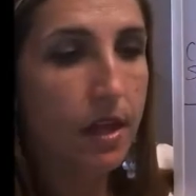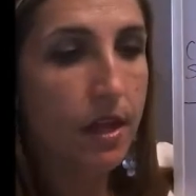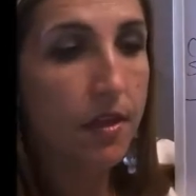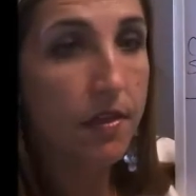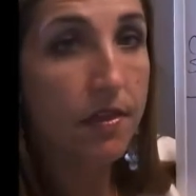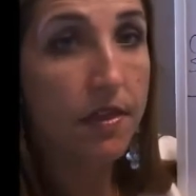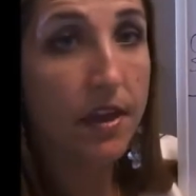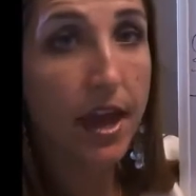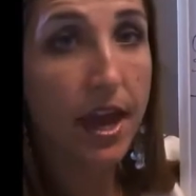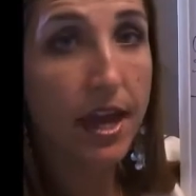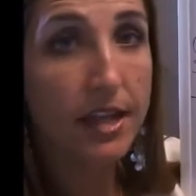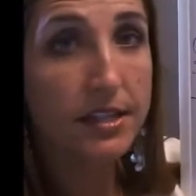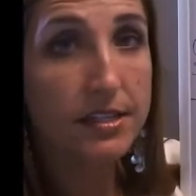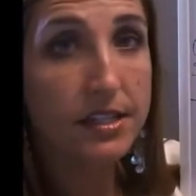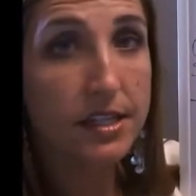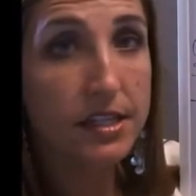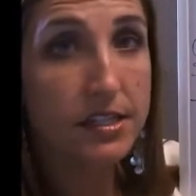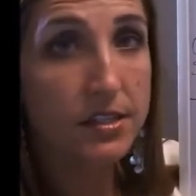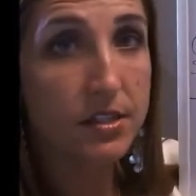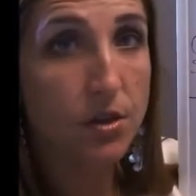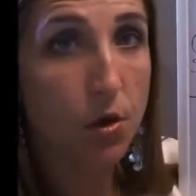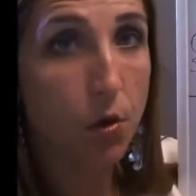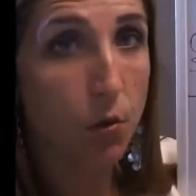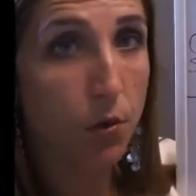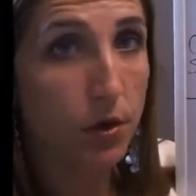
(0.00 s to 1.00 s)
that
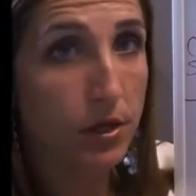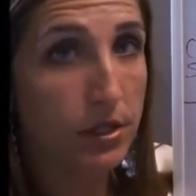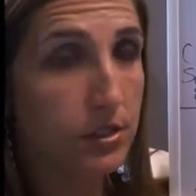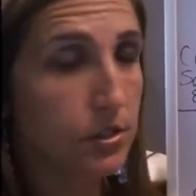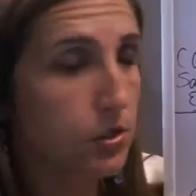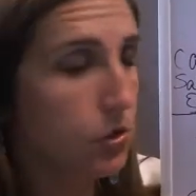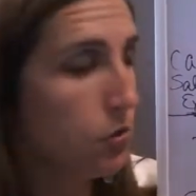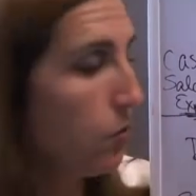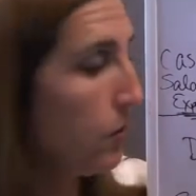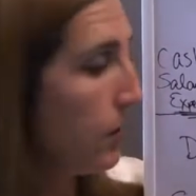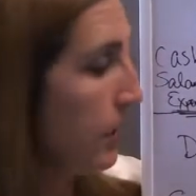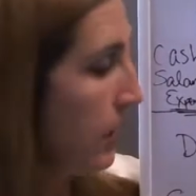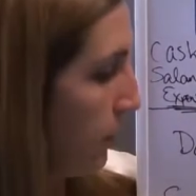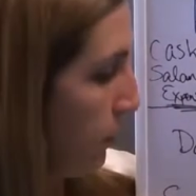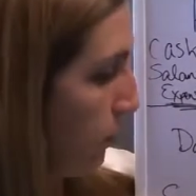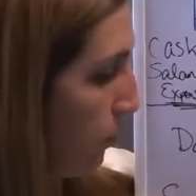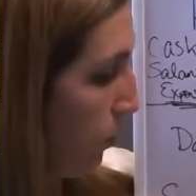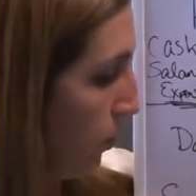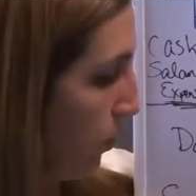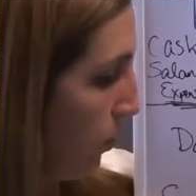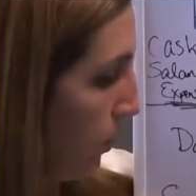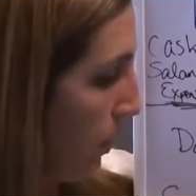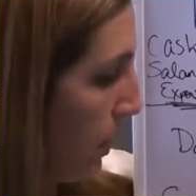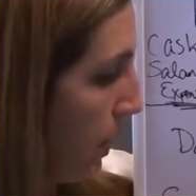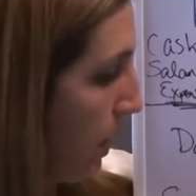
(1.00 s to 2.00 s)
is going to
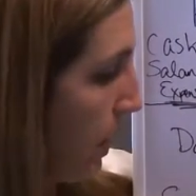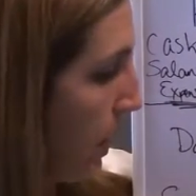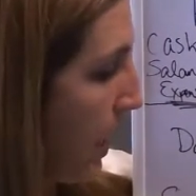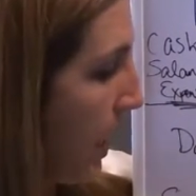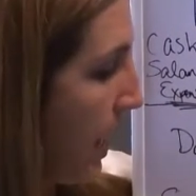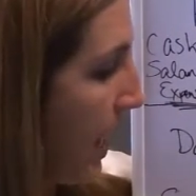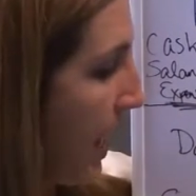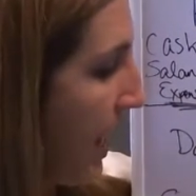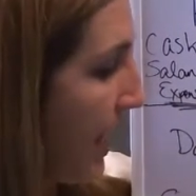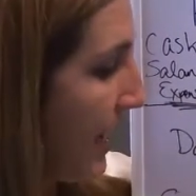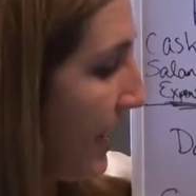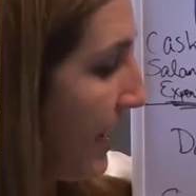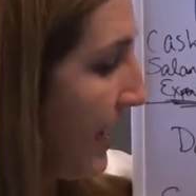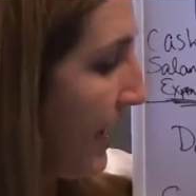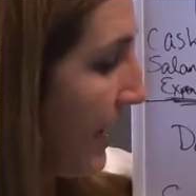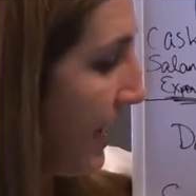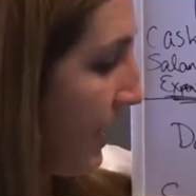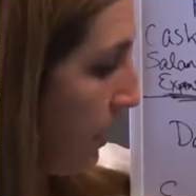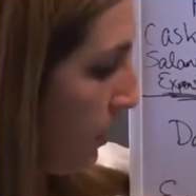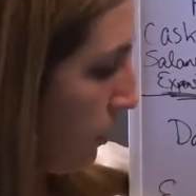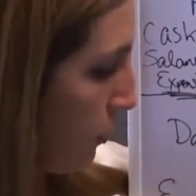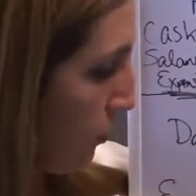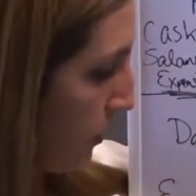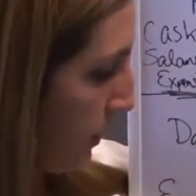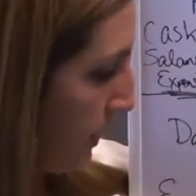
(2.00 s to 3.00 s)
equal an
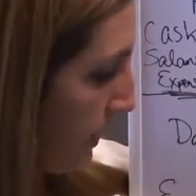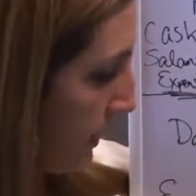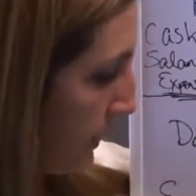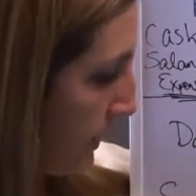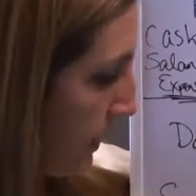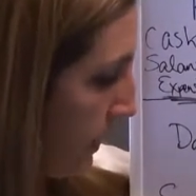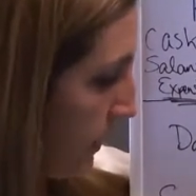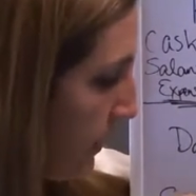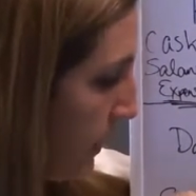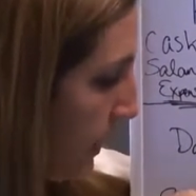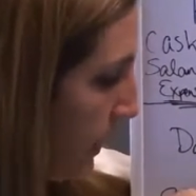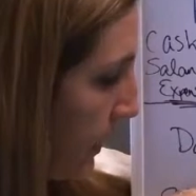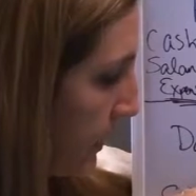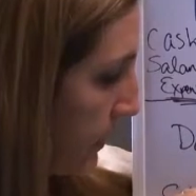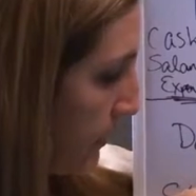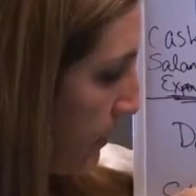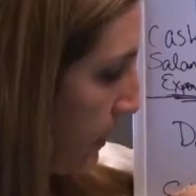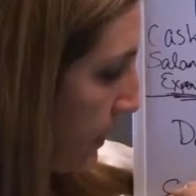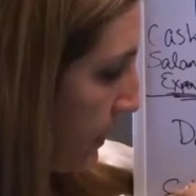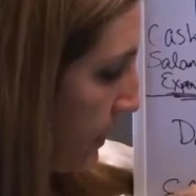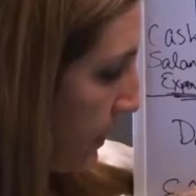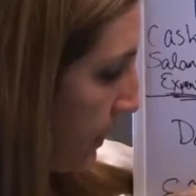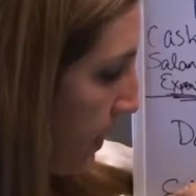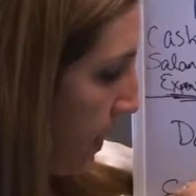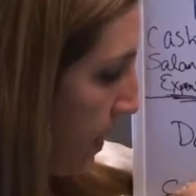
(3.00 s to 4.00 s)
increase in the
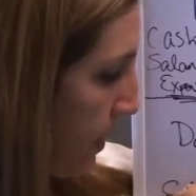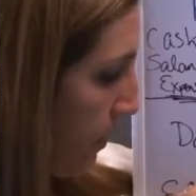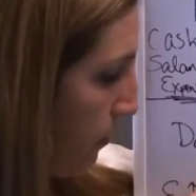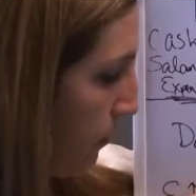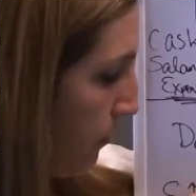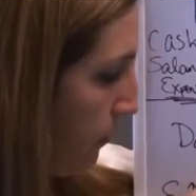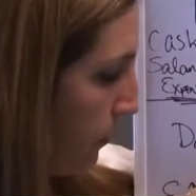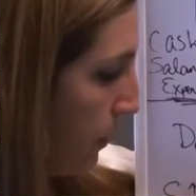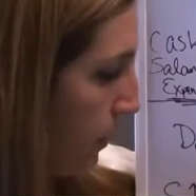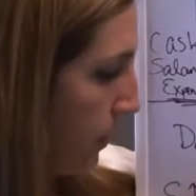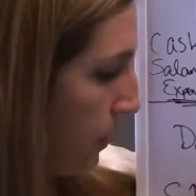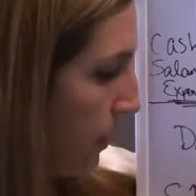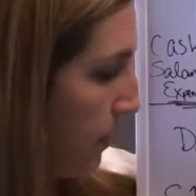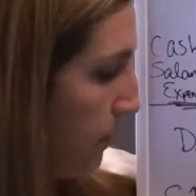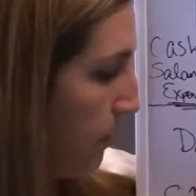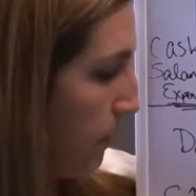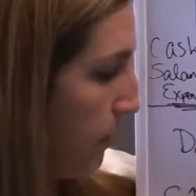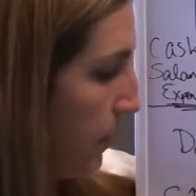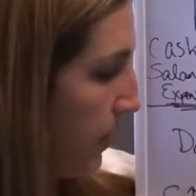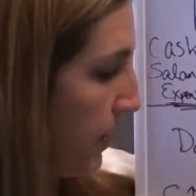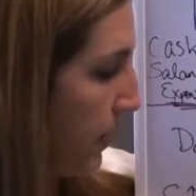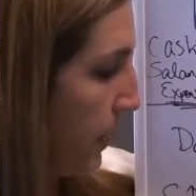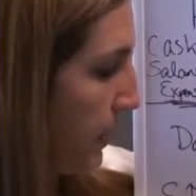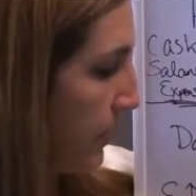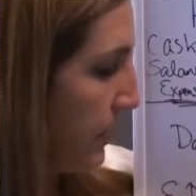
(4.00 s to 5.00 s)
expense account,
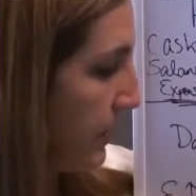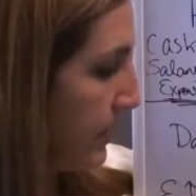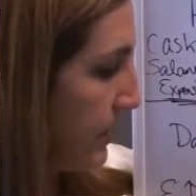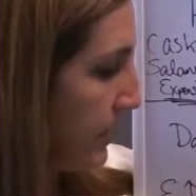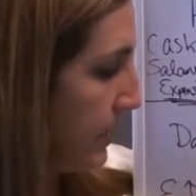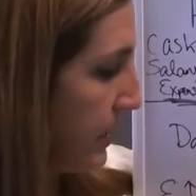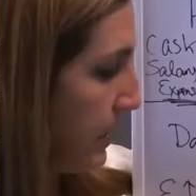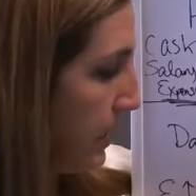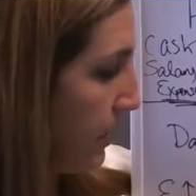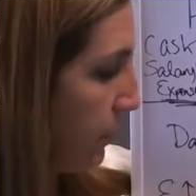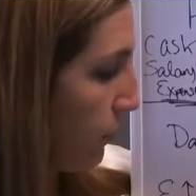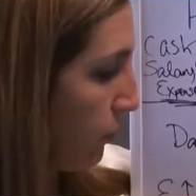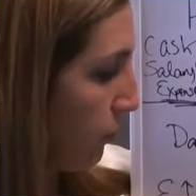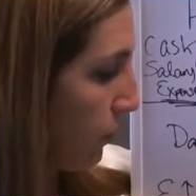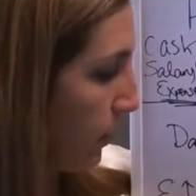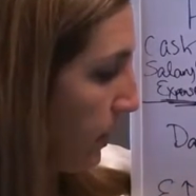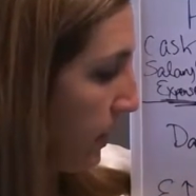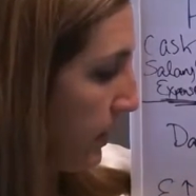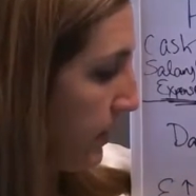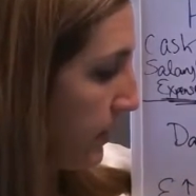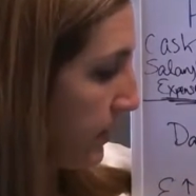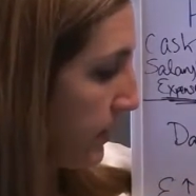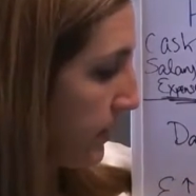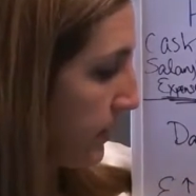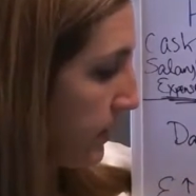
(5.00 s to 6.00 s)
but a
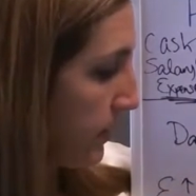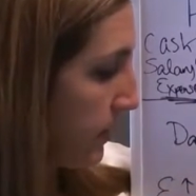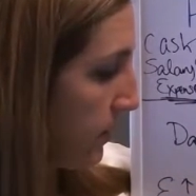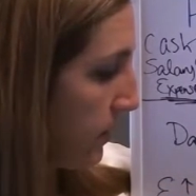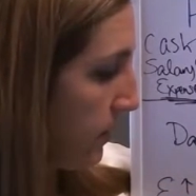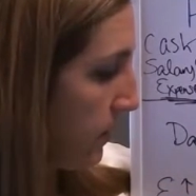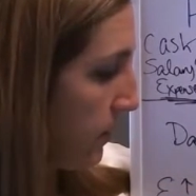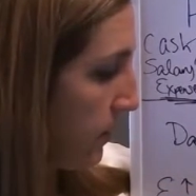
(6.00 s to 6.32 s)
decrease